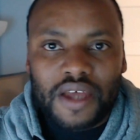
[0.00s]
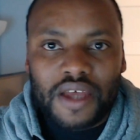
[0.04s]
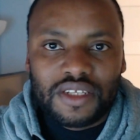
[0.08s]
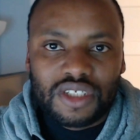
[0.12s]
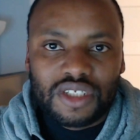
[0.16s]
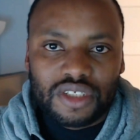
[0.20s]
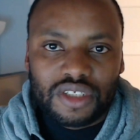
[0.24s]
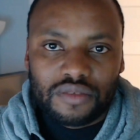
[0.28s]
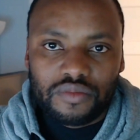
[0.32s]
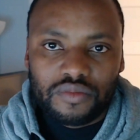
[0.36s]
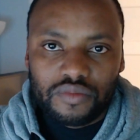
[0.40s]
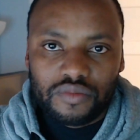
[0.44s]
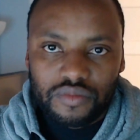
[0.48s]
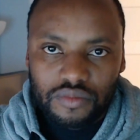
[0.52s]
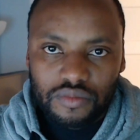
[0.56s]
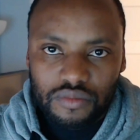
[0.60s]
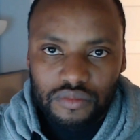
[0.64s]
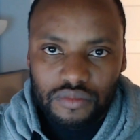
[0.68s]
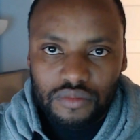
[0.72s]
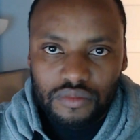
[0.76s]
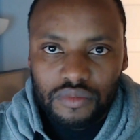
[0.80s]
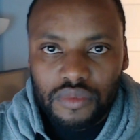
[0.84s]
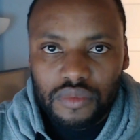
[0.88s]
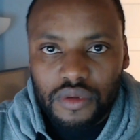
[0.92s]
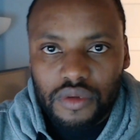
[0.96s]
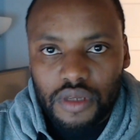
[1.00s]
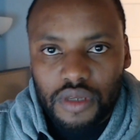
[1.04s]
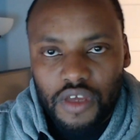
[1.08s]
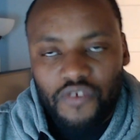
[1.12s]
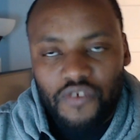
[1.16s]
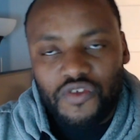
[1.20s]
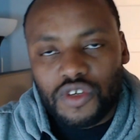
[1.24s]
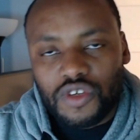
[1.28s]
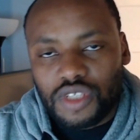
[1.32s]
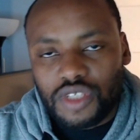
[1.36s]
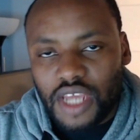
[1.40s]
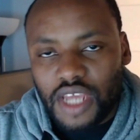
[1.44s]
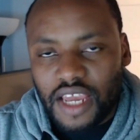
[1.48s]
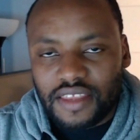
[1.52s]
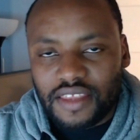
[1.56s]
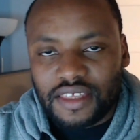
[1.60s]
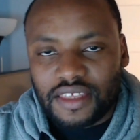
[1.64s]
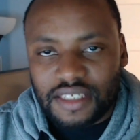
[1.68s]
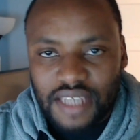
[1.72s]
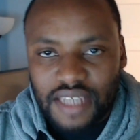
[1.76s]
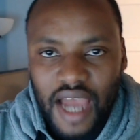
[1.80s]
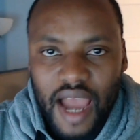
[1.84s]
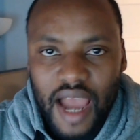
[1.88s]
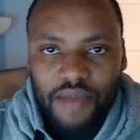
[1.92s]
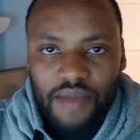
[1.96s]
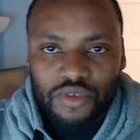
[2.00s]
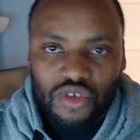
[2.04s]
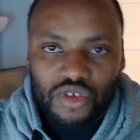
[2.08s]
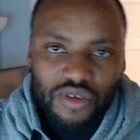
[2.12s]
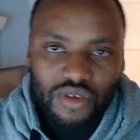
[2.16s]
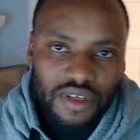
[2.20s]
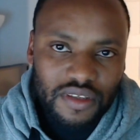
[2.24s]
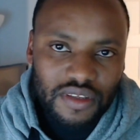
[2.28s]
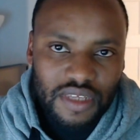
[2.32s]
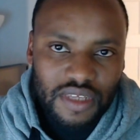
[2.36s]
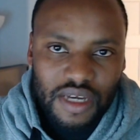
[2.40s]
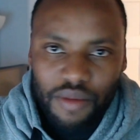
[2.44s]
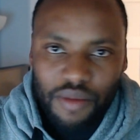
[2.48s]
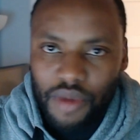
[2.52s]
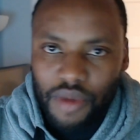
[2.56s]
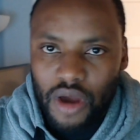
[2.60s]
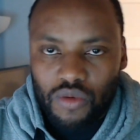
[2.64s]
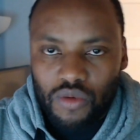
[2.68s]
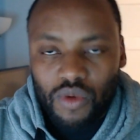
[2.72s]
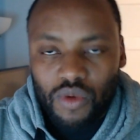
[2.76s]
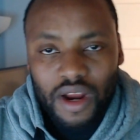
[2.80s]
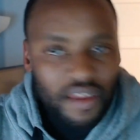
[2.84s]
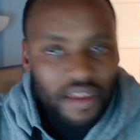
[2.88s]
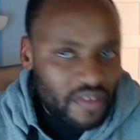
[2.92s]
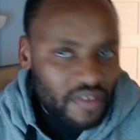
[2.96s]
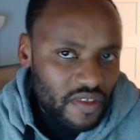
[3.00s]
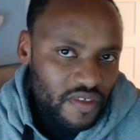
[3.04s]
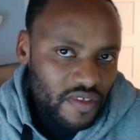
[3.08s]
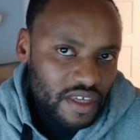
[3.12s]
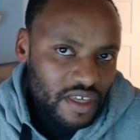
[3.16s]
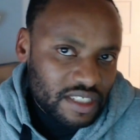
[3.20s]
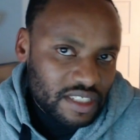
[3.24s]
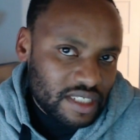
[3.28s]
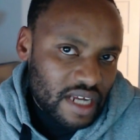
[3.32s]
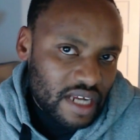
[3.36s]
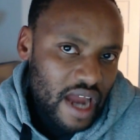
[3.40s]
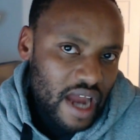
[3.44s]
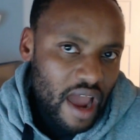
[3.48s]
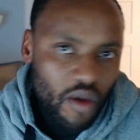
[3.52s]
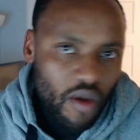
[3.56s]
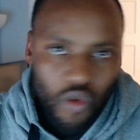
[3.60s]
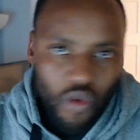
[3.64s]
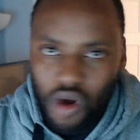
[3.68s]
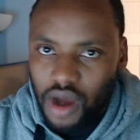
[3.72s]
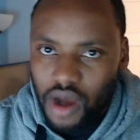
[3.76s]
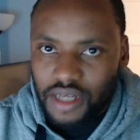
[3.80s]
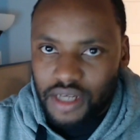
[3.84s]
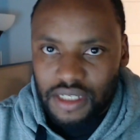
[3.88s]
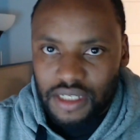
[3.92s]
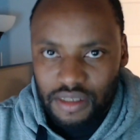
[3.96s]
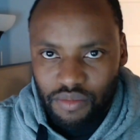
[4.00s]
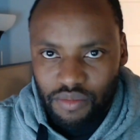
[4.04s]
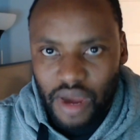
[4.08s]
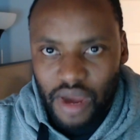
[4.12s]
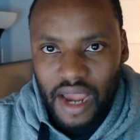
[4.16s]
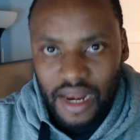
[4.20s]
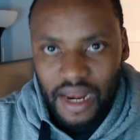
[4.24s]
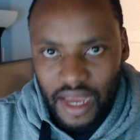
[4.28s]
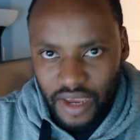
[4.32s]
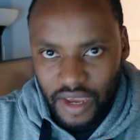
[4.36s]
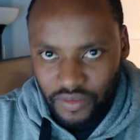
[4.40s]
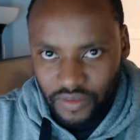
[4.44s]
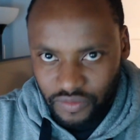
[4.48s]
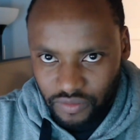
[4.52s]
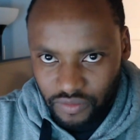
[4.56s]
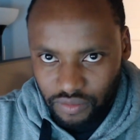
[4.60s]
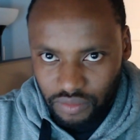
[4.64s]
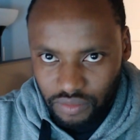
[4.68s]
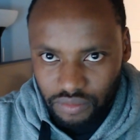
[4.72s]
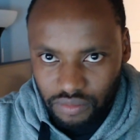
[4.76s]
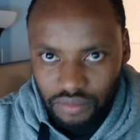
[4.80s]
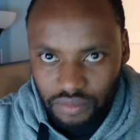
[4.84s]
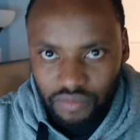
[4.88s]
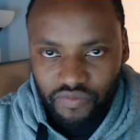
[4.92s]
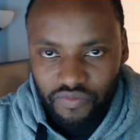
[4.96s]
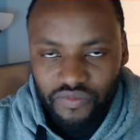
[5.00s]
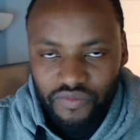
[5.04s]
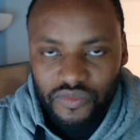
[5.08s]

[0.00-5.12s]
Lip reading: But if you take the time to really think about what are the things that I want in my life,